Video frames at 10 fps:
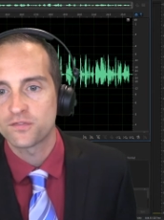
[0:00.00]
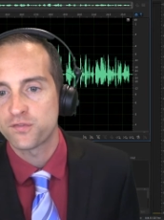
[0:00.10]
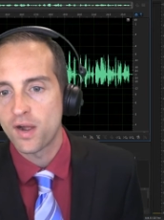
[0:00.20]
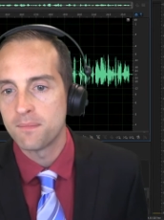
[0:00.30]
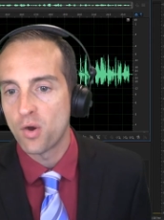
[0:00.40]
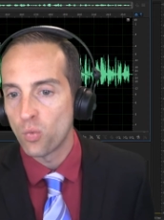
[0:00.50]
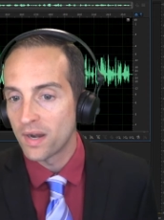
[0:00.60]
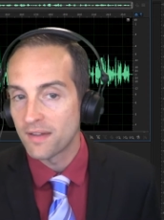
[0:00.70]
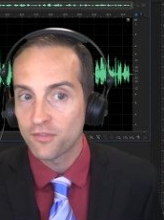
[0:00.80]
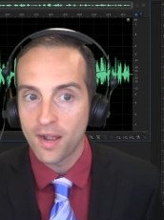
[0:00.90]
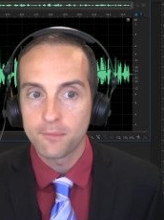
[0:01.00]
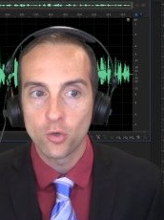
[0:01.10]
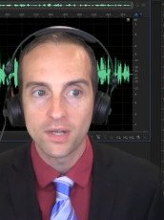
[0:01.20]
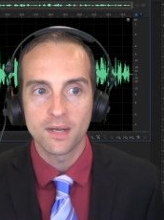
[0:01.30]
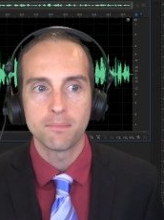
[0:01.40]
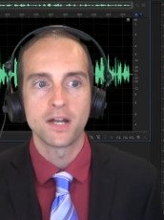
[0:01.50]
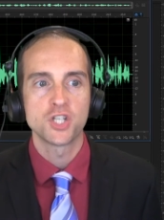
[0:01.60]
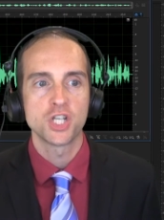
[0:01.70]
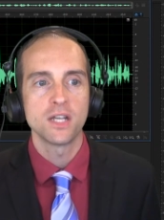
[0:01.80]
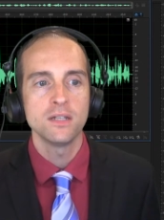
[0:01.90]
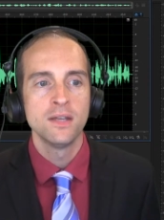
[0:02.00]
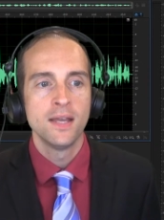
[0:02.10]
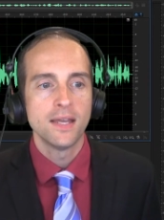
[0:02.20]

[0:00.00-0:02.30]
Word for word: from whenever I'm going to punch in.